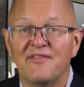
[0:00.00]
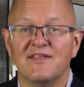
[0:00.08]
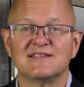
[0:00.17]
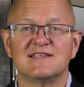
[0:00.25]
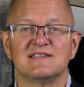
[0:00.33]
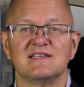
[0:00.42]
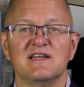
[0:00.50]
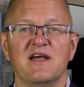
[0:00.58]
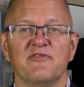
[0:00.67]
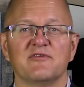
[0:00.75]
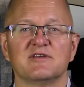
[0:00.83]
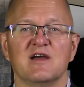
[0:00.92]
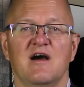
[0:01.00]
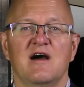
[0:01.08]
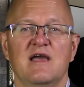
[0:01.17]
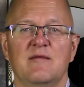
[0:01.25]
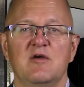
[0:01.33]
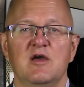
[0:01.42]
This is another
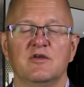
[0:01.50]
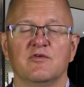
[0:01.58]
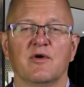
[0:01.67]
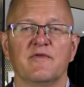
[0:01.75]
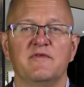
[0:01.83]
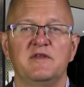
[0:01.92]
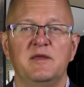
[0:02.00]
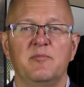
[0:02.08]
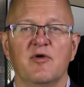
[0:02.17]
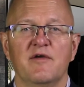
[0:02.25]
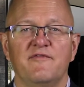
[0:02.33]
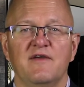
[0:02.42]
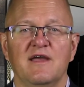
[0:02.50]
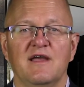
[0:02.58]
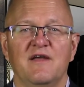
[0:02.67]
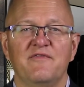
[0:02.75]
time during the debriefing